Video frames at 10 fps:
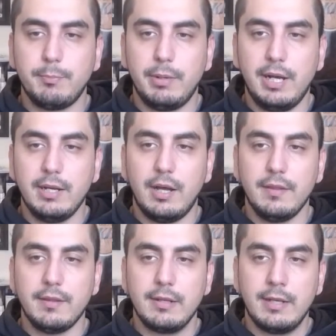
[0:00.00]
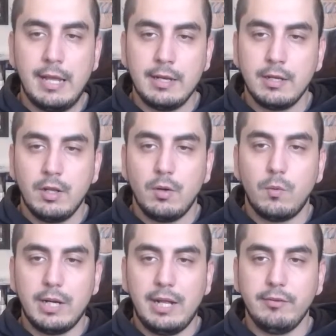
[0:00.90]
But other than that,
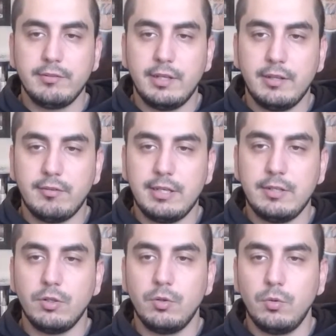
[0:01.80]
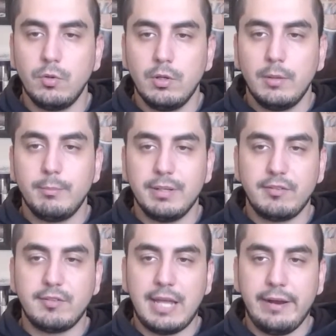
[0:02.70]
what else does he do but
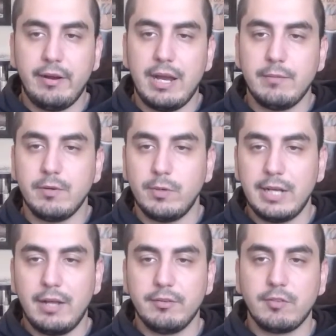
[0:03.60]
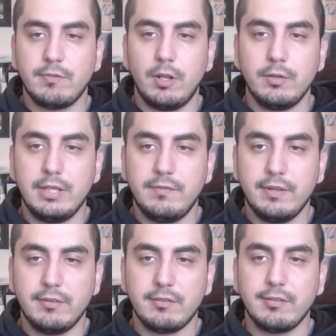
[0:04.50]
stagger everyone else's flow?
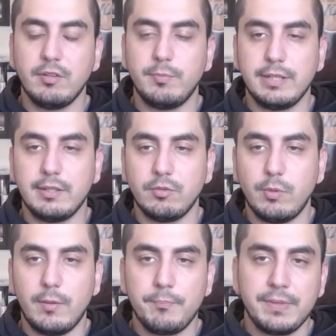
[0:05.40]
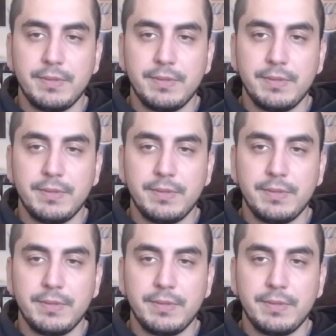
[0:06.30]
Defense is suspect as well.